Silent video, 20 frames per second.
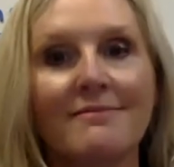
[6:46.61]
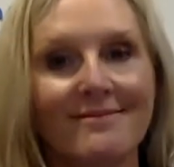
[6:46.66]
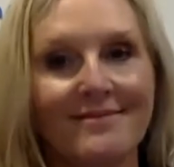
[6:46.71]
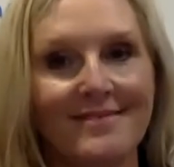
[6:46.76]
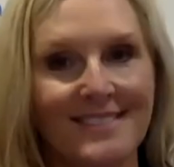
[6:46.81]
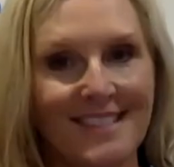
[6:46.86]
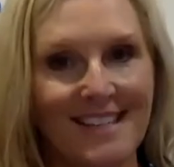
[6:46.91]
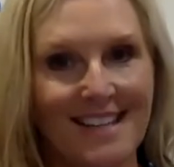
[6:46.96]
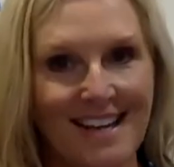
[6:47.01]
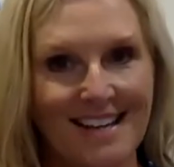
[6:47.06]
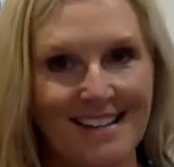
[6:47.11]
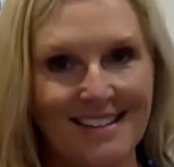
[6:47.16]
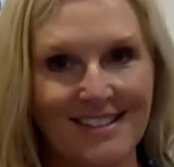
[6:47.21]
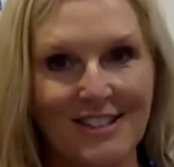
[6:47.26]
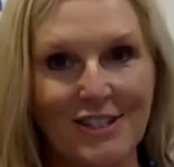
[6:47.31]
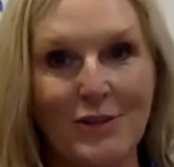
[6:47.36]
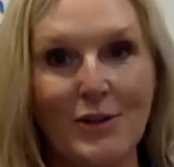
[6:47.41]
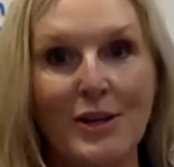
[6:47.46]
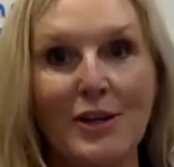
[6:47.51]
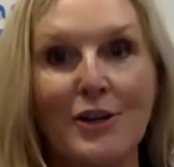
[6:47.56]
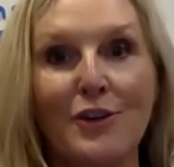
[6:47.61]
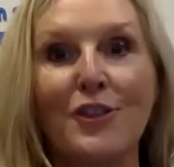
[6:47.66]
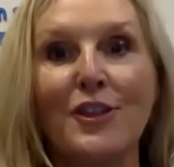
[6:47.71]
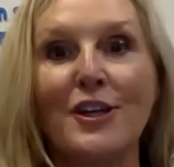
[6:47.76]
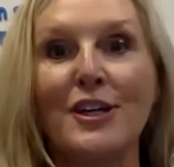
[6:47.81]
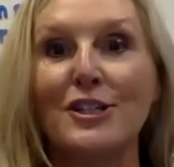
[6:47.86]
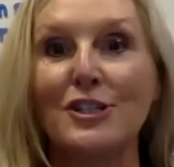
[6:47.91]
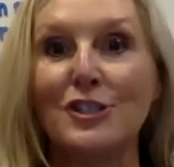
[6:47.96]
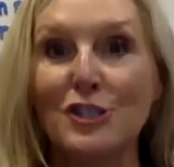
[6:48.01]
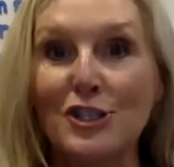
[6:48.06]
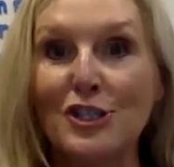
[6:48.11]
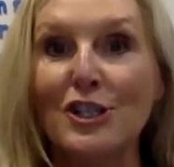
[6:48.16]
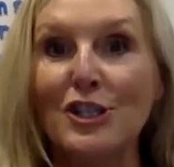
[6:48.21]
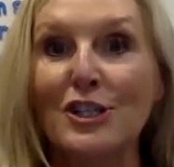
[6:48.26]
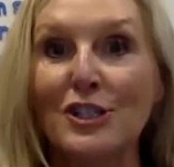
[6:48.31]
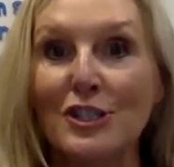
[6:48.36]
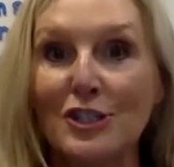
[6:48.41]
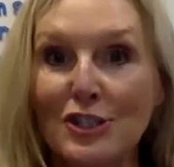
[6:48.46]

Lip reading: Yes, you hear the j